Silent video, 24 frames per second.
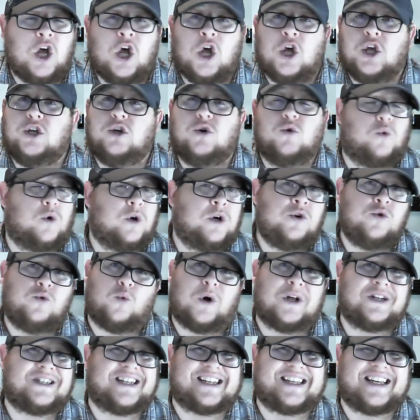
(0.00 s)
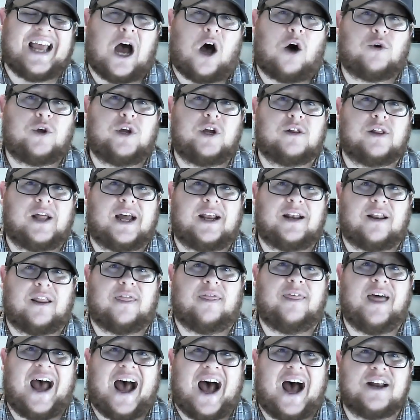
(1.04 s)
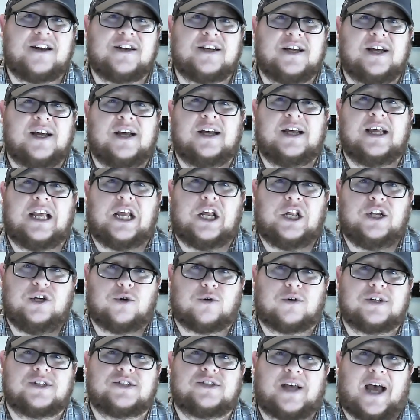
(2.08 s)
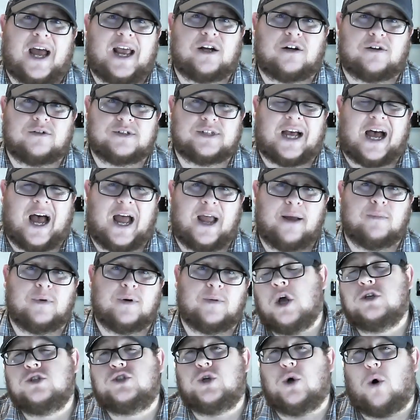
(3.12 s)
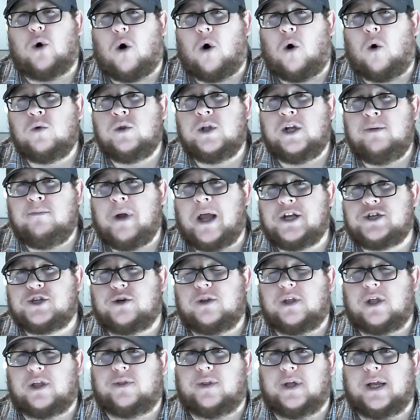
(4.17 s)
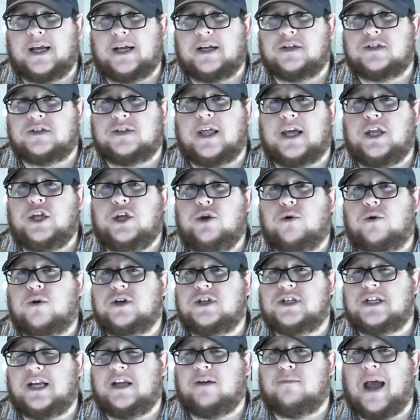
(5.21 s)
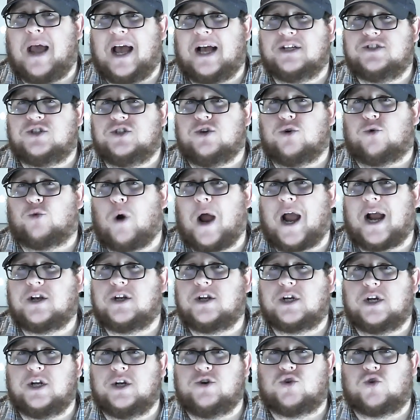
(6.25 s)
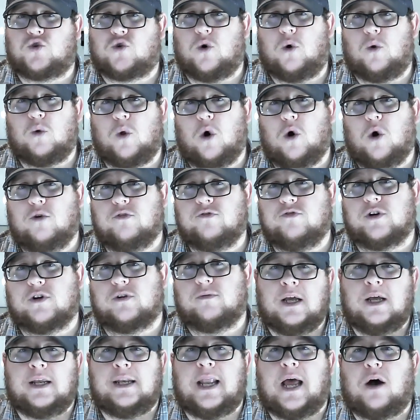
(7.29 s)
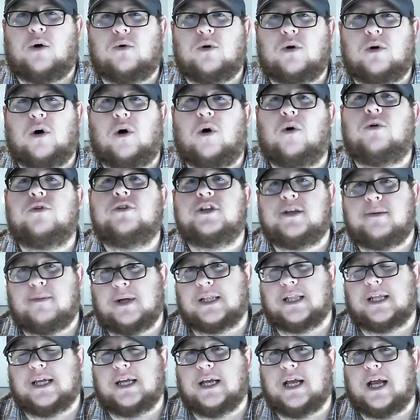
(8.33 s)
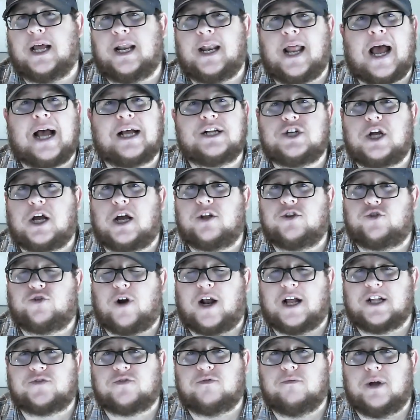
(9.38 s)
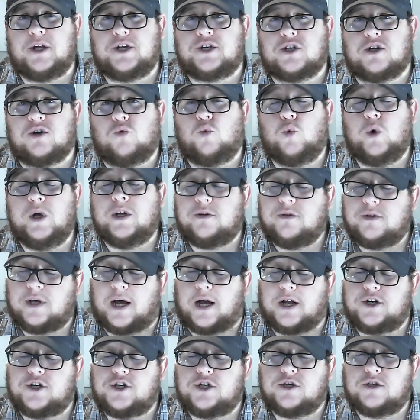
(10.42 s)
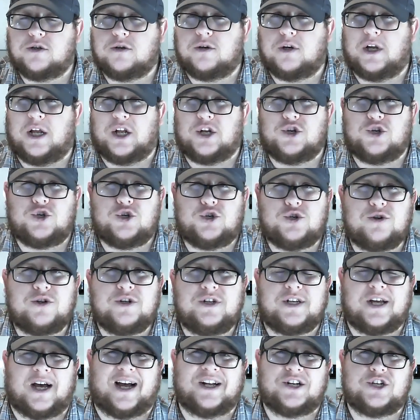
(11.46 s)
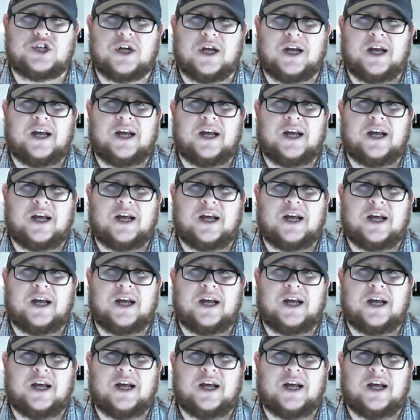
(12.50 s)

you wouldn't want to calculate that in your cycle time. So only measure the things that your team has direct control over. Now, ultimately, an Agile transformation will touch and should touch